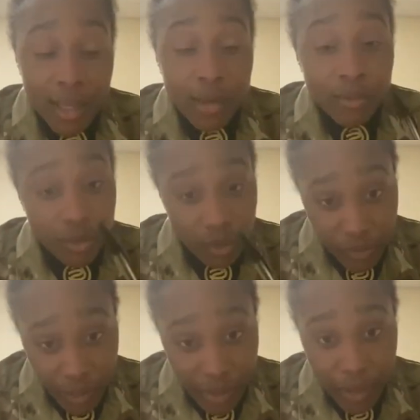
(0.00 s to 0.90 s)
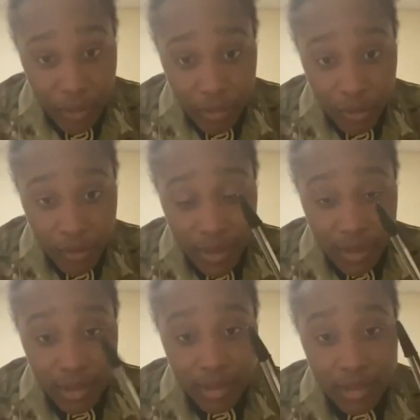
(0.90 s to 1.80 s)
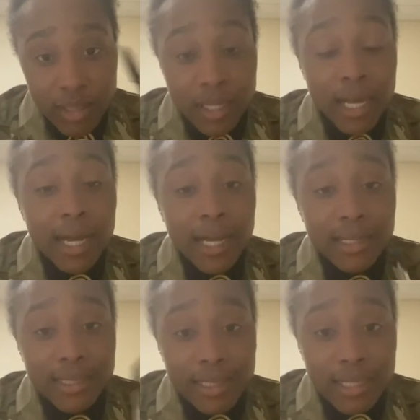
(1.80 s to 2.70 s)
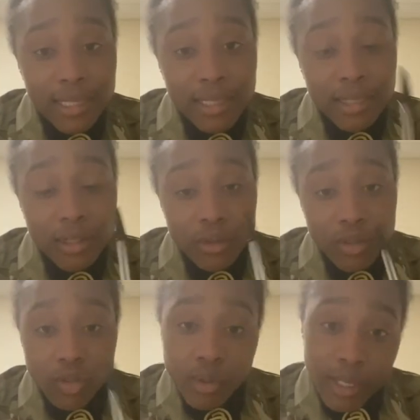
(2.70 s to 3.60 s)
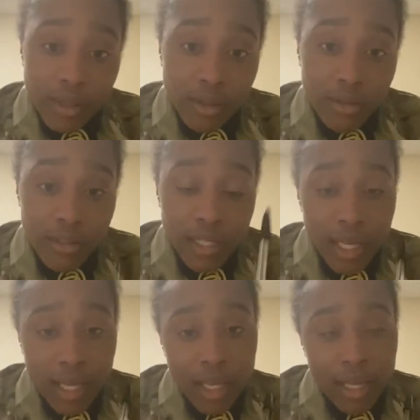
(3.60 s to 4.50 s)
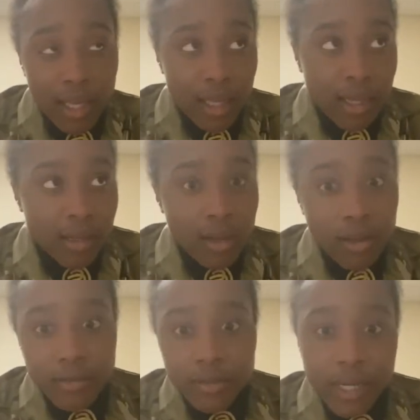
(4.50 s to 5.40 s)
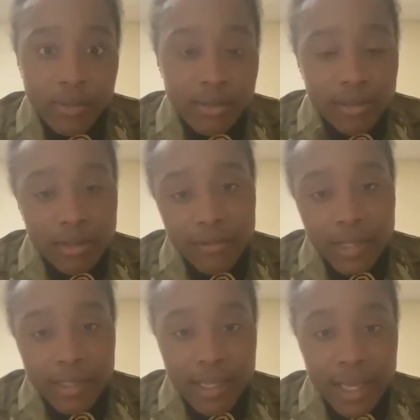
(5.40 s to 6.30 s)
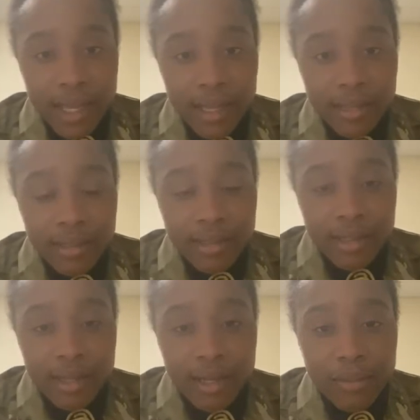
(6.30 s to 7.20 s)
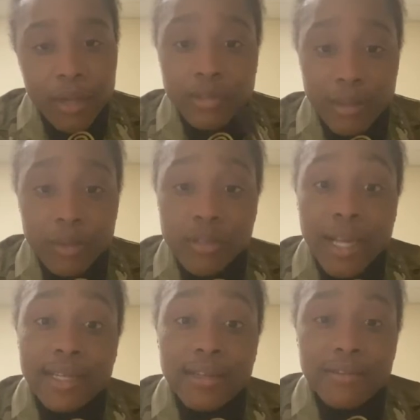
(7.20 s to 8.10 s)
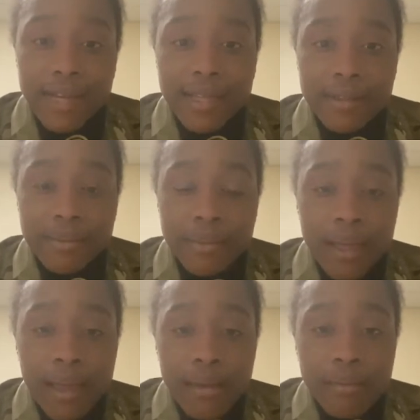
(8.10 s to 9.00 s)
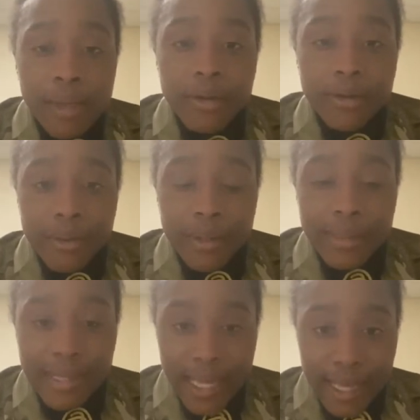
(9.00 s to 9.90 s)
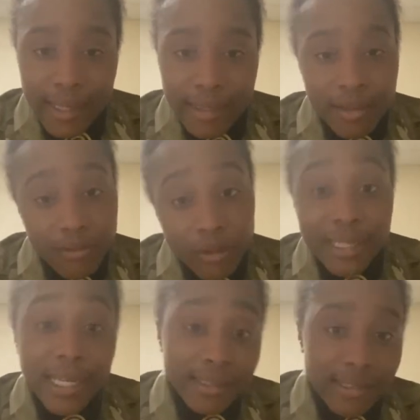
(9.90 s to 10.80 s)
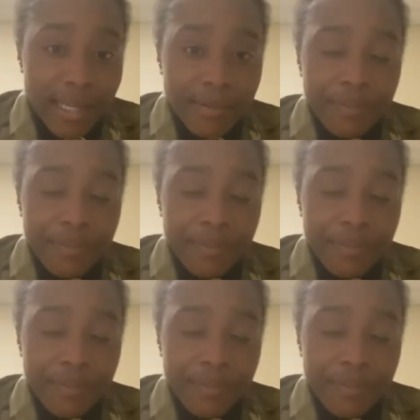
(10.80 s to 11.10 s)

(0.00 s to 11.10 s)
which was very helpful because I did learn the trails and all of the routes and stuff like that. I was able to identify them better during the day for the next day.